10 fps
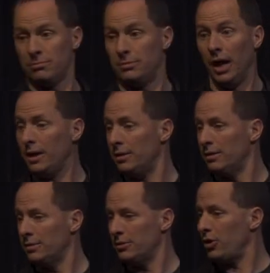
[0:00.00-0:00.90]
None.
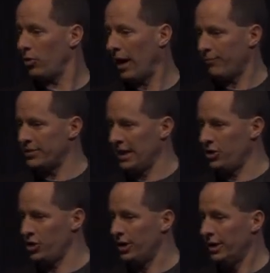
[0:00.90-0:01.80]
No
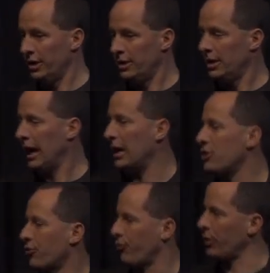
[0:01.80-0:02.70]
confrontation. And
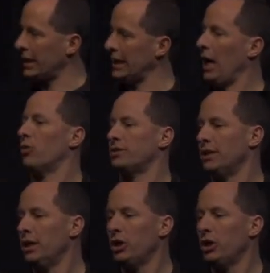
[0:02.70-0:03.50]
they're freaking out.